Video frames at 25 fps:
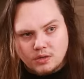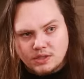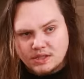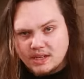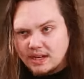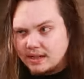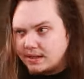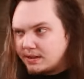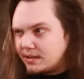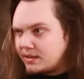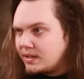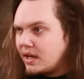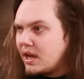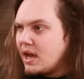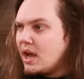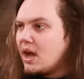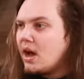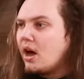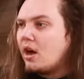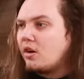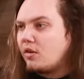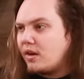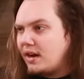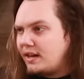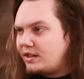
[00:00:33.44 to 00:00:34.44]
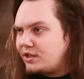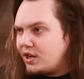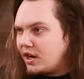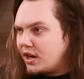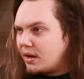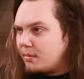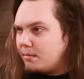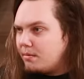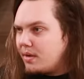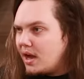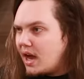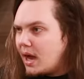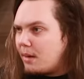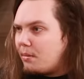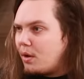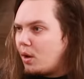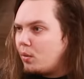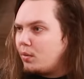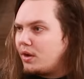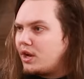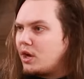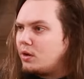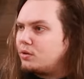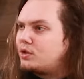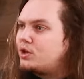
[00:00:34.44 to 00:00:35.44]
sense. All right, Jacob, how about
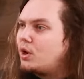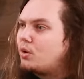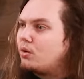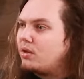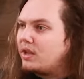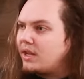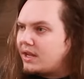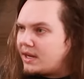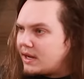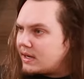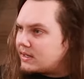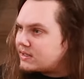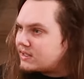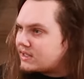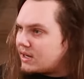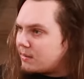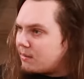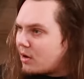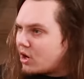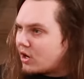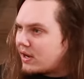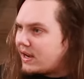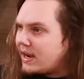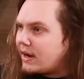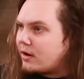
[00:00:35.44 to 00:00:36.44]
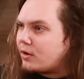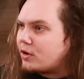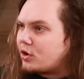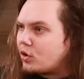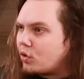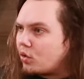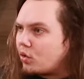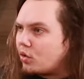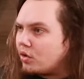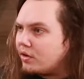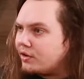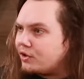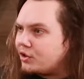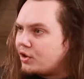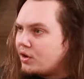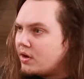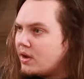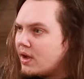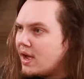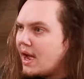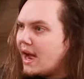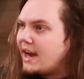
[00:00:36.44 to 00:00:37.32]
we go totally custom on a character origin